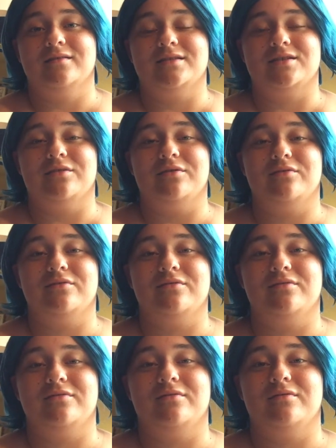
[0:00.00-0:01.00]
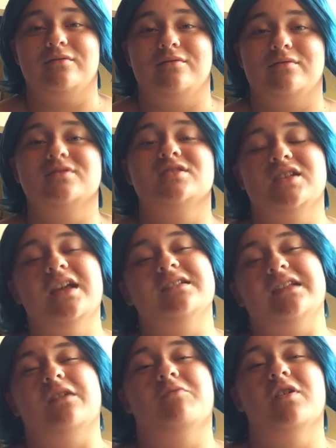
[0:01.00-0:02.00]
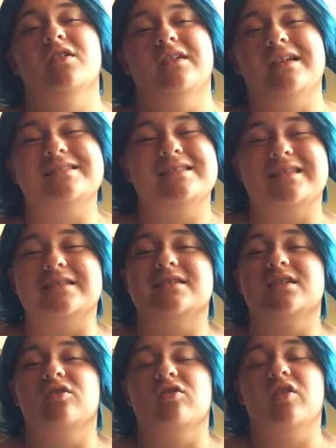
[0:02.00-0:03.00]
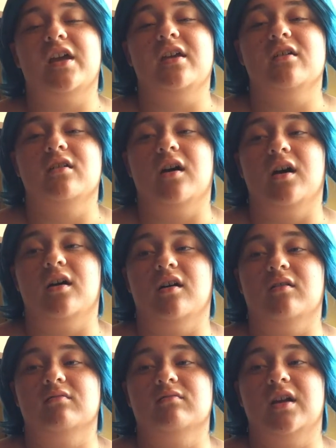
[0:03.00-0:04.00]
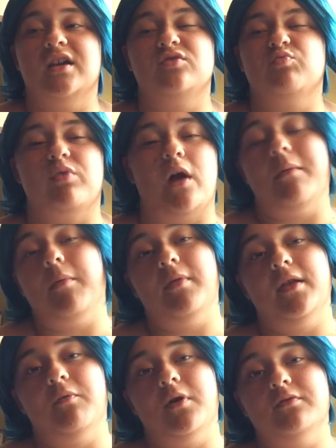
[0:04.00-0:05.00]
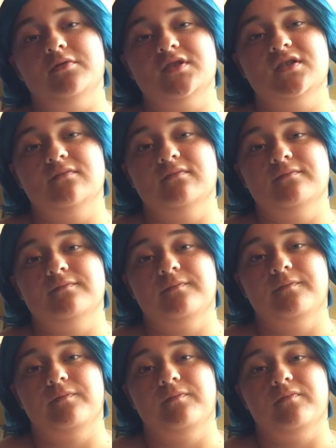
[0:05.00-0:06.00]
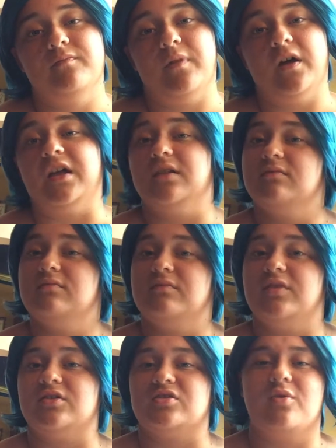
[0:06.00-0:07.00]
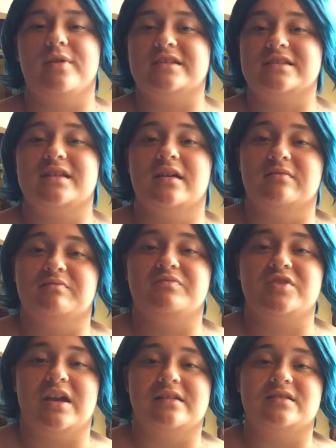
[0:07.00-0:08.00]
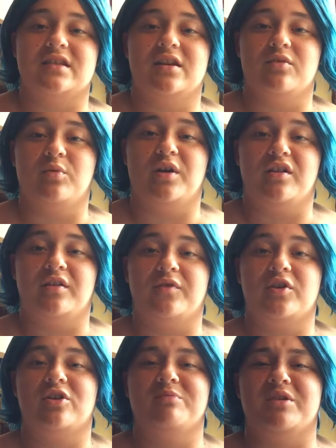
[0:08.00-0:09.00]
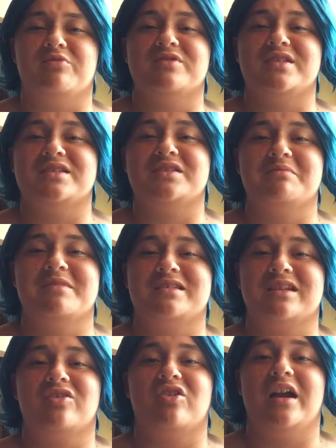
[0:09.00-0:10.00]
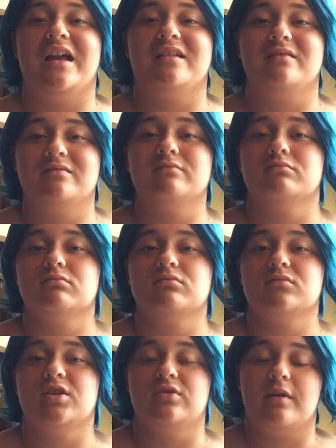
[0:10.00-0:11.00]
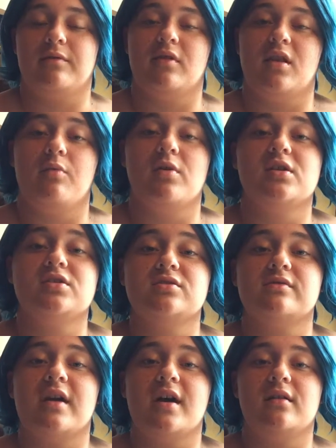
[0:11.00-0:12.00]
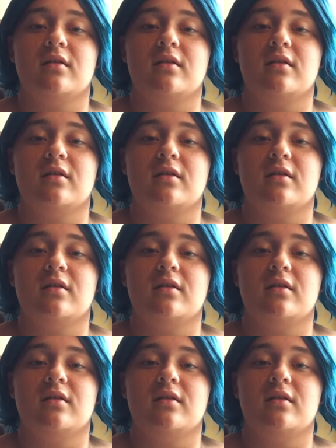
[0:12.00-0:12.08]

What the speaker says: So take Dayquil in case it sets in early. It probably won't, but there's always a chance that it will. If your immune system isn't great, you definitely want to do that.